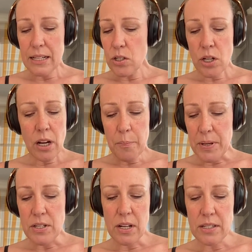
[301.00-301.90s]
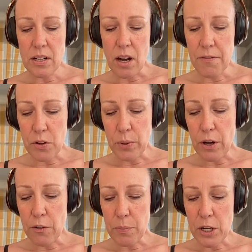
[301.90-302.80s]
I stood up and dusted off the
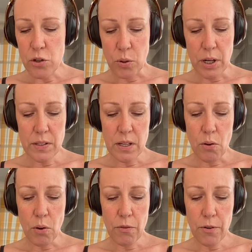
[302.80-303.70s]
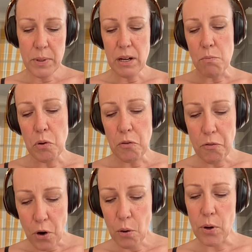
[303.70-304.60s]
rear of my shorts in order for move
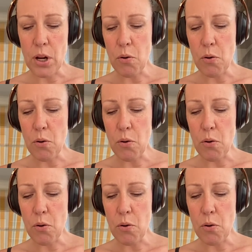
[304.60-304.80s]
forward,